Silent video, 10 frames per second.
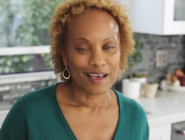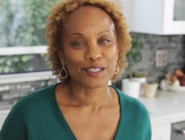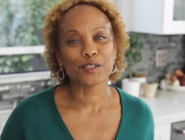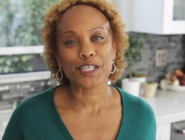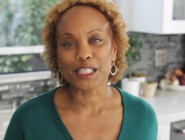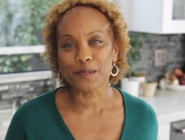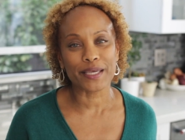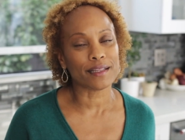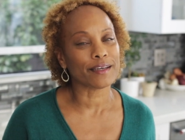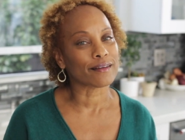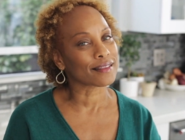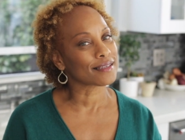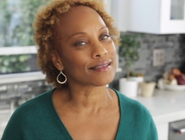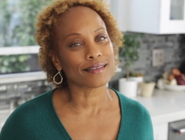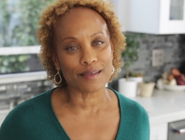So just to be clear,
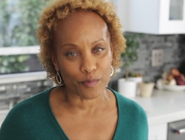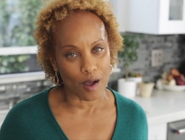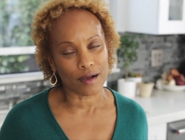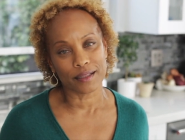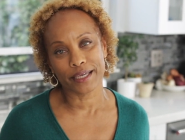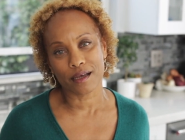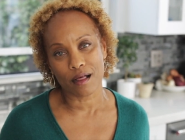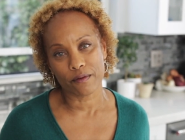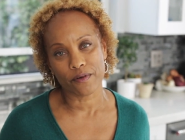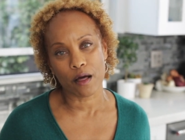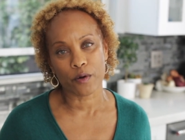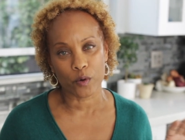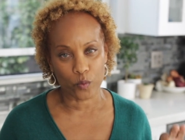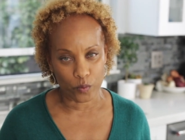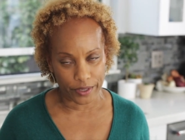this isn't broccoli and
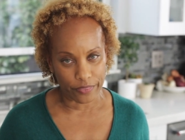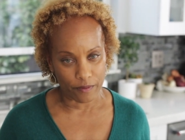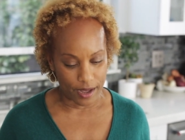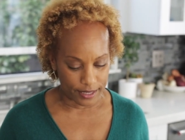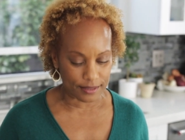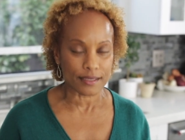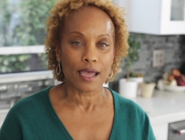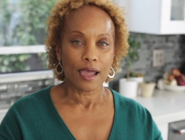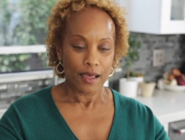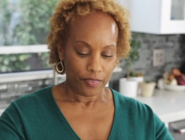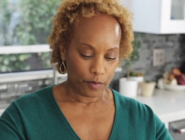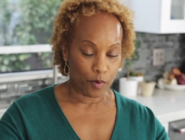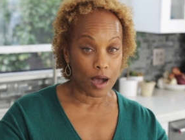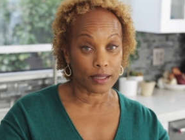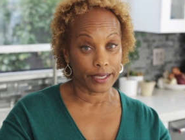cauliflower with rice. The
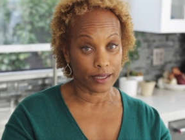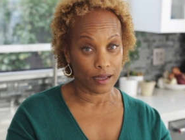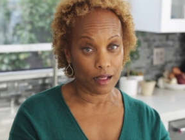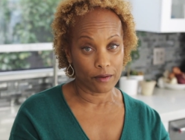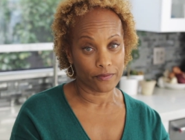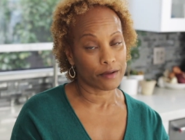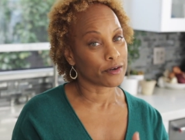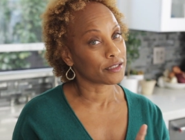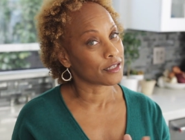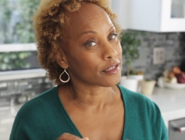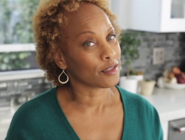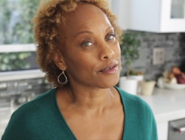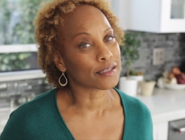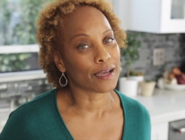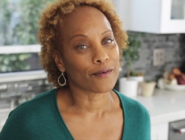broccoli and cauliflower just
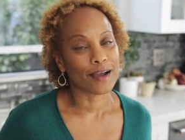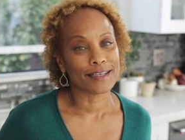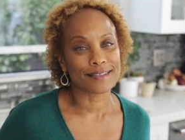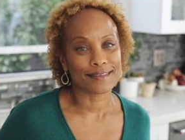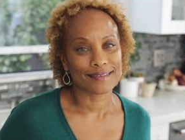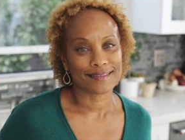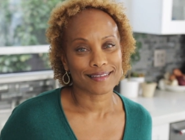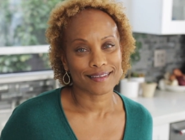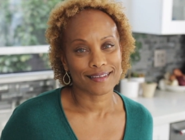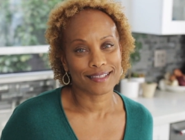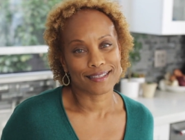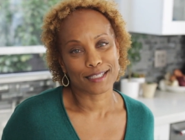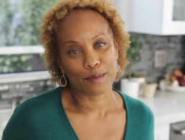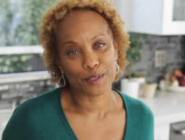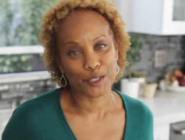looks like rice. It's a
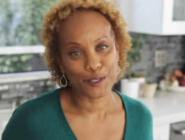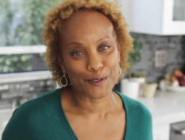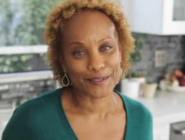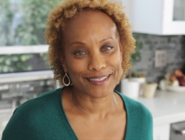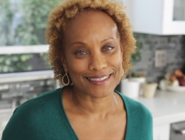substitute.